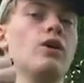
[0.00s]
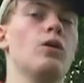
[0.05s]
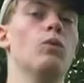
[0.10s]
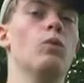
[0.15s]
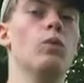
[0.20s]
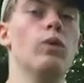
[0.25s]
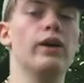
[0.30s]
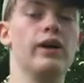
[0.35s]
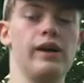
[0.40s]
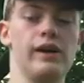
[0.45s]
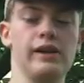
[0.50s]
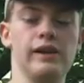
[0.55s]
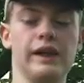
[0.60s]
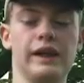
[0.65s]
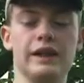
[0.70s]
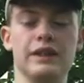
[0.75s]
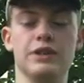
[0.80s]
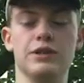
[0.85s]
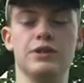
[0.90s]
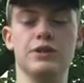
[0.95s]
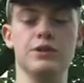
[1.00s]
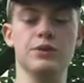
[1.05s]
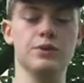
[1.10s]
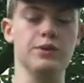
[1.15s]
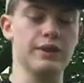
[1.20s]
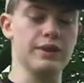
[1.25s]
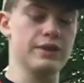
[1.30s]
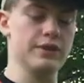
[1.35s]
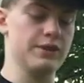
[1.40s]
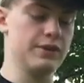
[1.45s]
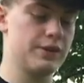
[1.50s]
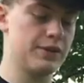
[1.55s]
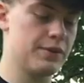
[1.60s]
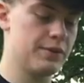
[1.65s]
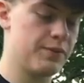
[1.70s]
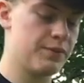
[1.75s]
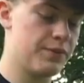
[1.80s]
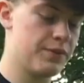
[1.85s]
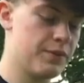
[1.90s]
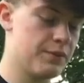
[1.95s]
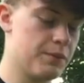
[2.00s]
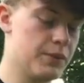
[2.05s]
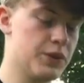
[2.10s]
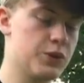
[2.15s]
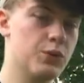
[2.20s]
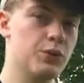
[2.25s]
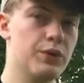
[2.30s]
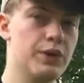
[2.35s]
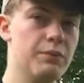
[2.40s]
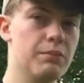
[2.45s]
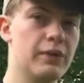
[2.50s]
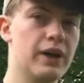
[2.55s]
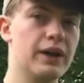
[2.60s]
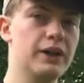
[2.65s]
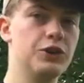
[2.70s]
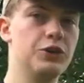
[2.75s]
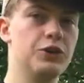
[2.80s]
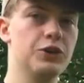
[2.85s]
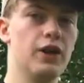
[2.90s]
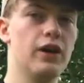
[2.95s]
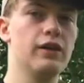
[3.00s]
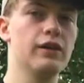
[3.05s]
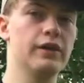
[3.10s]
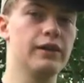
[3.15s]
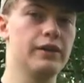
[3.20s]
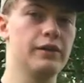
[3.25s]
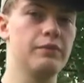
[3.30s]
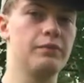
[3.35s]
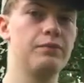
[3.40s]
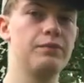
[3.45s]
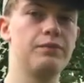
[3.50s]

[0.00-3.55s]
What I like to do is, between my jawline,